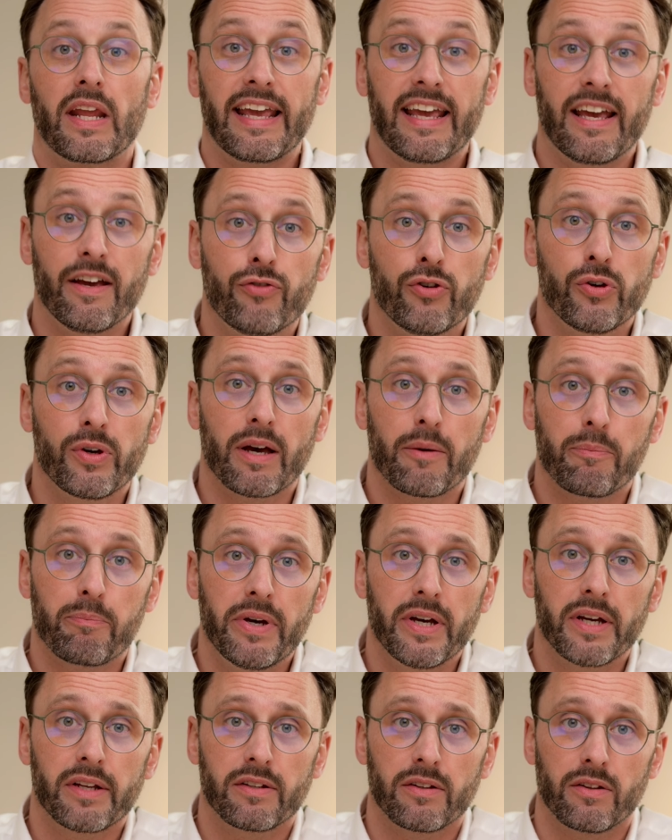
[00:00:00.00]
If you get
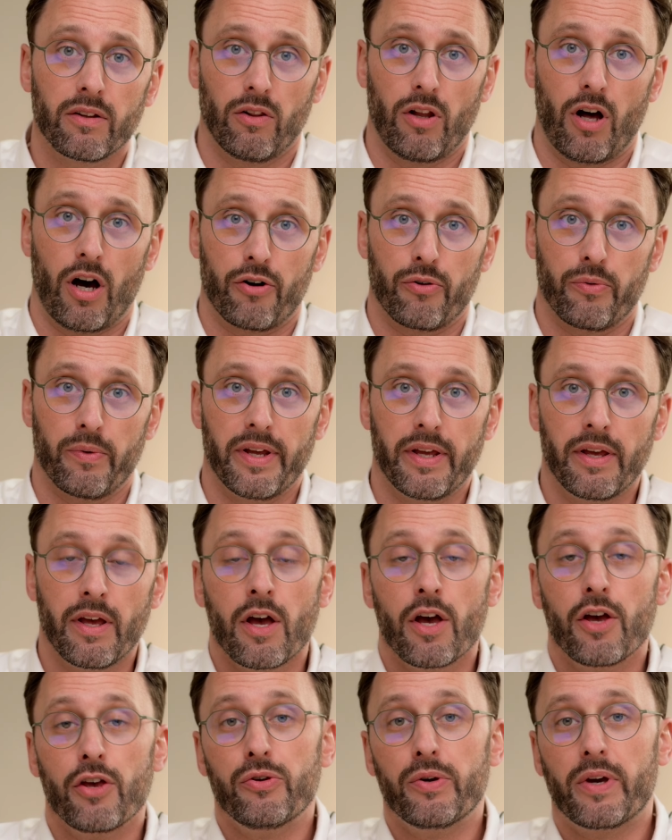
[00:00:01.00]
picked in the lottery,
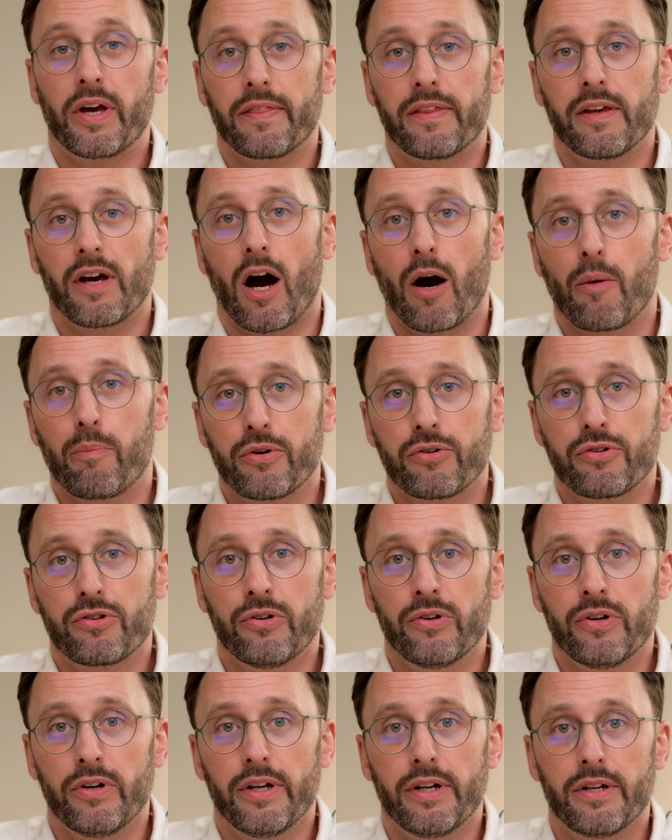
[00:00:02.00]
you get the
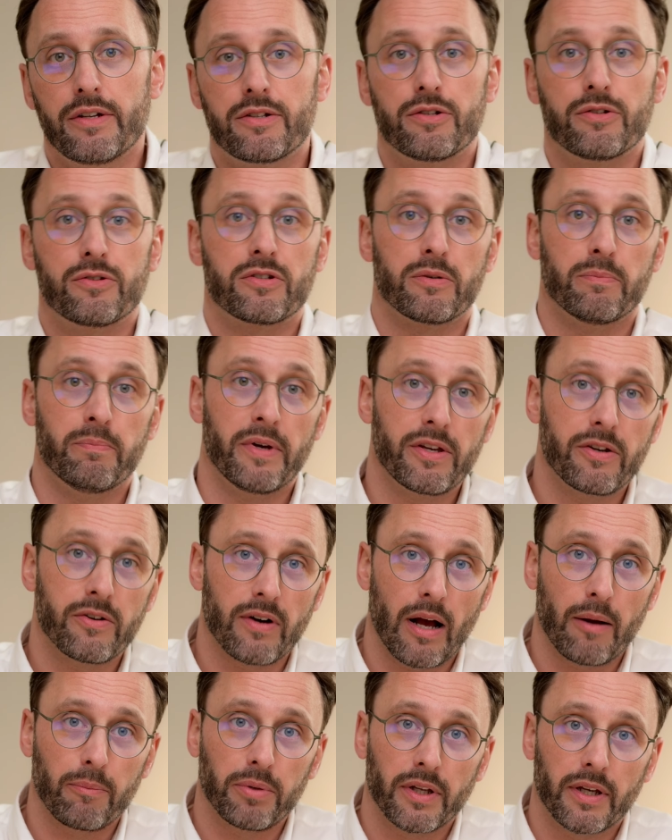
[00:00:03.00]
opportunity to submit your
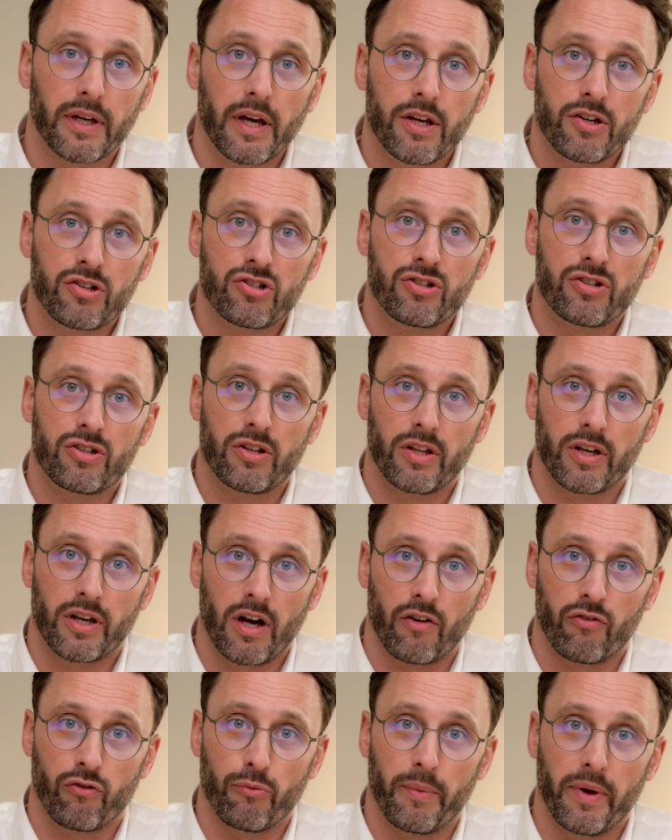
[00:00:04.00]
application to the
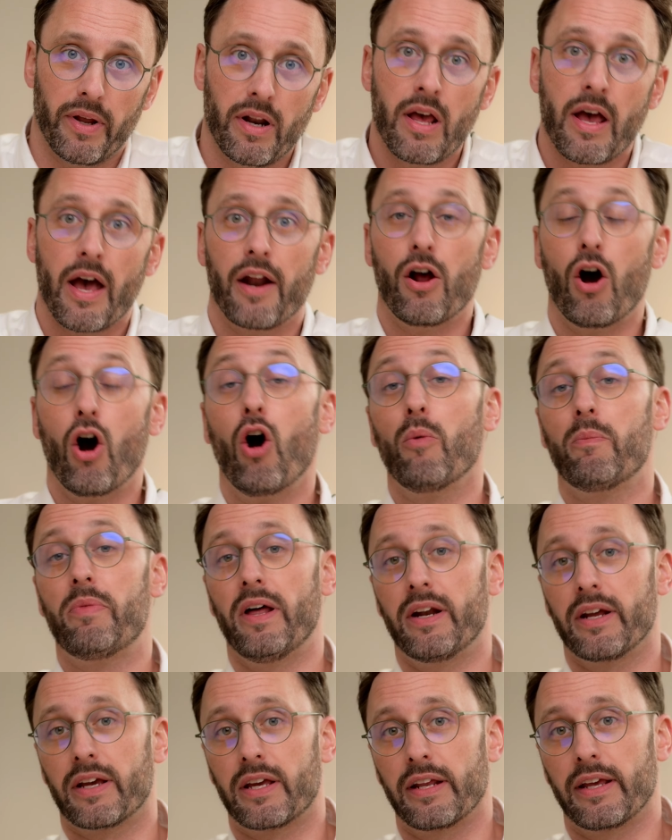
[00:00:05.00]
government and hope that
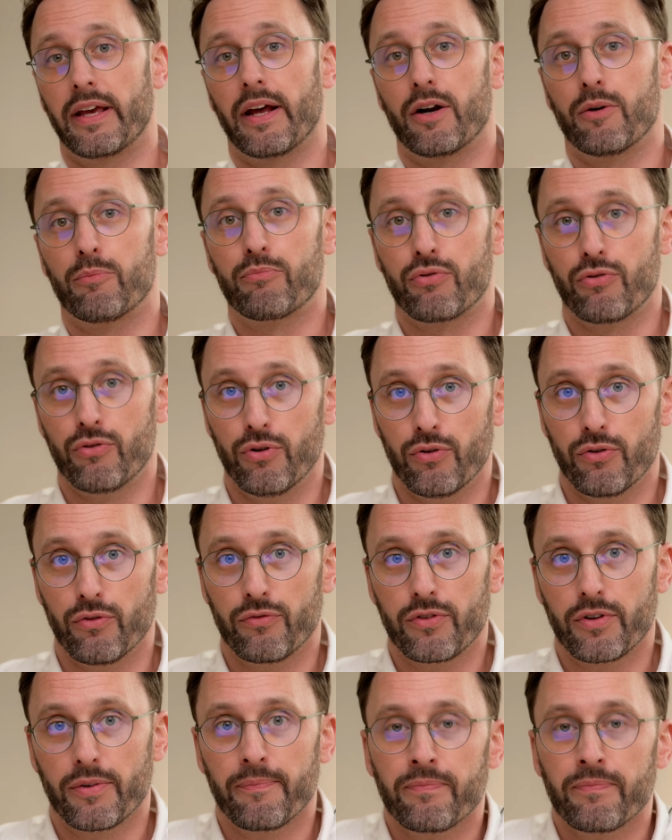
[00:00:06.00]
it can get approved.